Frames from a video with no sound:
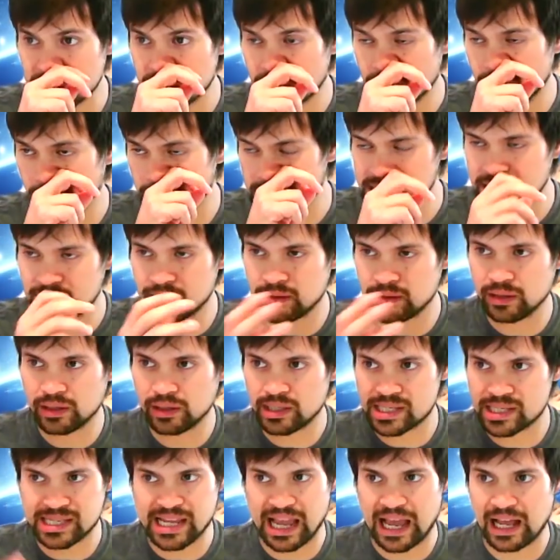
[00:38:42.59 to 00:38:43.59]
I've got
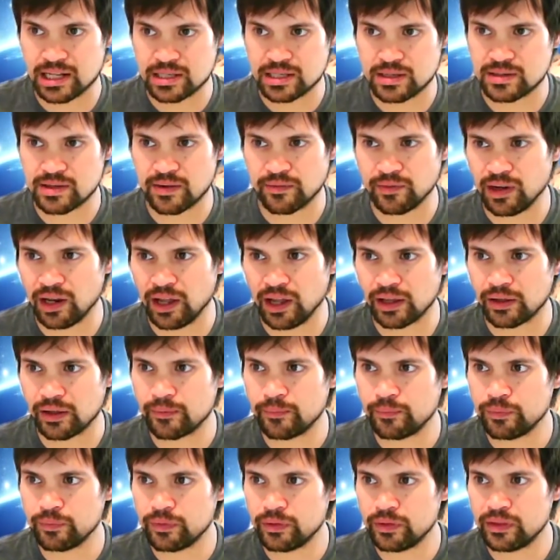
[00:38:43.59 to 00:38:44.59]
the stats of something like
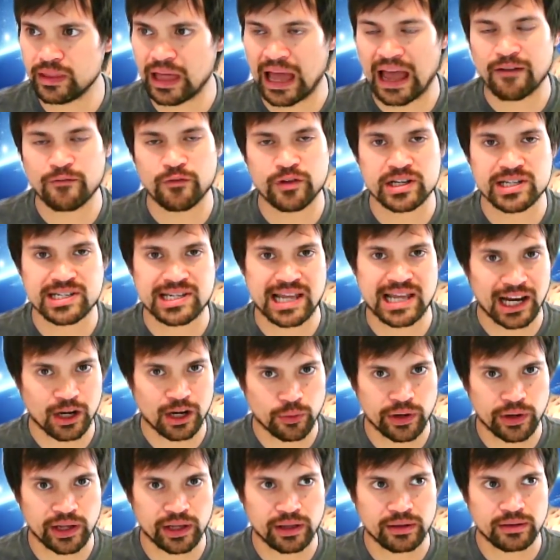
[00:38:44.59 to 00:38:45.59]
the average
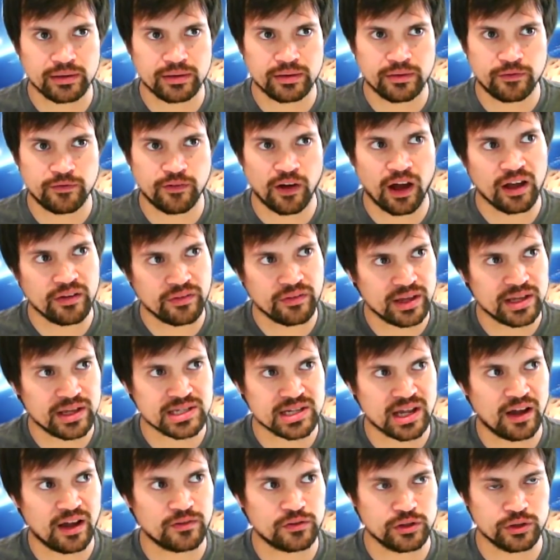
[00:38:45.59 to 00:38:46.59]
salary five years
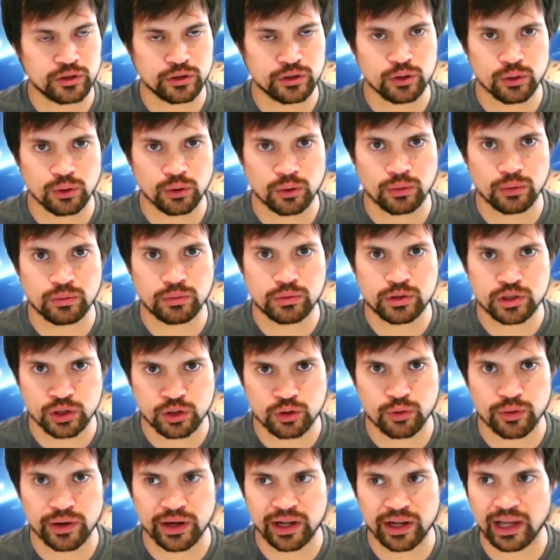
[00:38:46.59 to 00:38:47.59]
after your
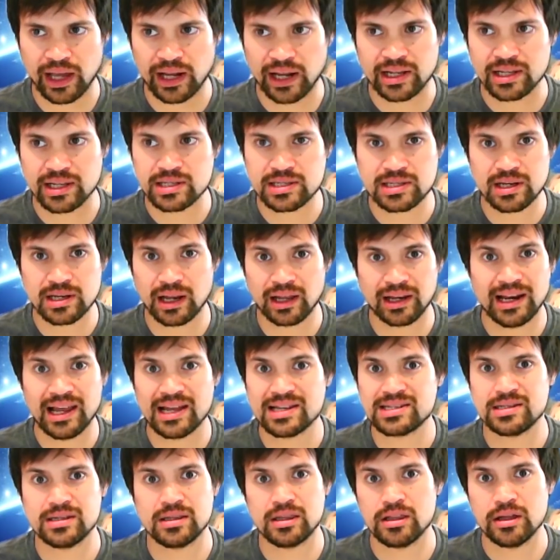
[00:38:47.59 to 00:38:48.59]
degree, and it's like
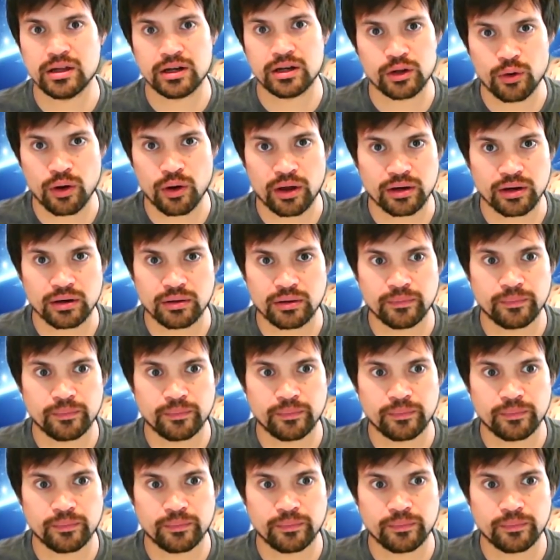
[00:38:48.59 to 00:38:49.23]
less than thirty grand.